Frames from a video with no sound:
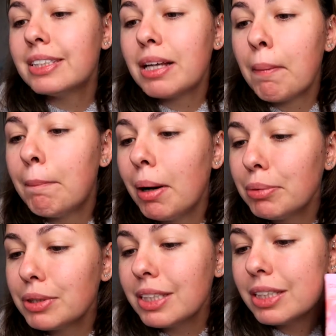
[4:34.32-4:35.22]
is
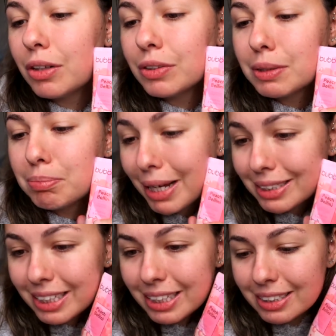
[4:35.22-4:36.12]
Bubble Tea
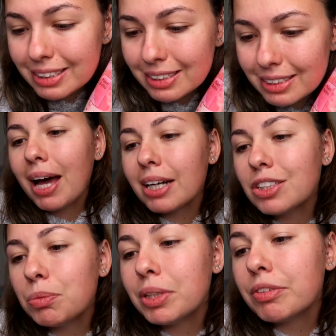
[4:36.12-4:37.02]
Cosmetics,
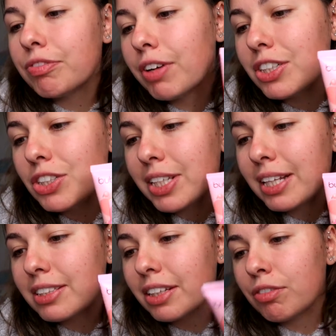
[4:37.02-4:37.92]
packed with the fresh
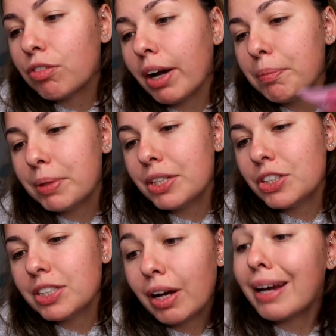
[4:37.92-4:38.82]
scents of ripe
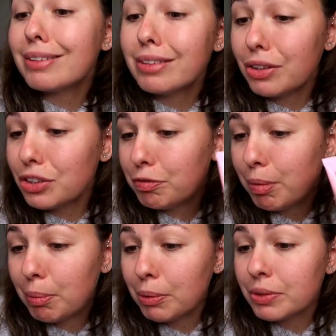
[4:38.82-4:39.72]
peaches and a touch of
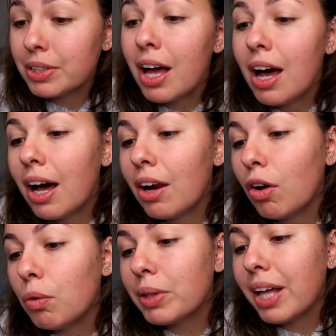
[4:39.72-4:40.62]
bubbles,
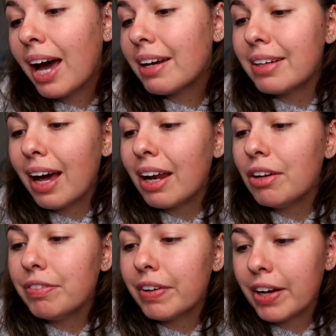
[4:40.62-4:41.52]
along with added
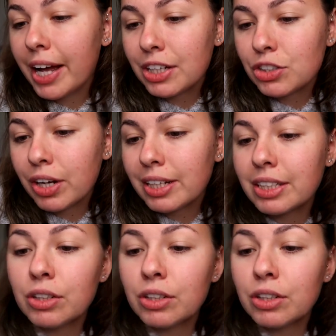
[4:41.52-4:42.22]
aloe vera extract